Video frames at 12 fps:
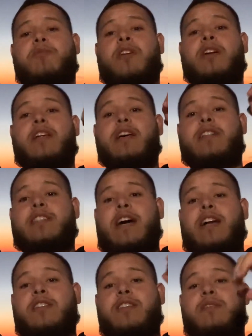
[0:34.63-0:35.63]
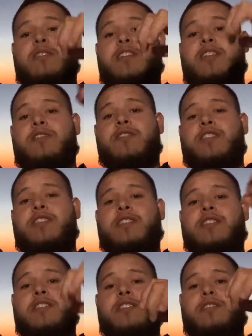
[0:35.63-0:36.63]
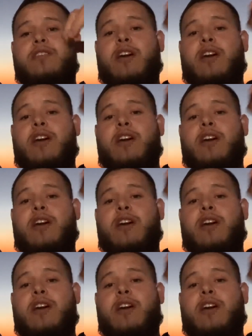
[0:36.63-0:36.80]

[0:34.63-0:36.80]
but it's actually the tenodesis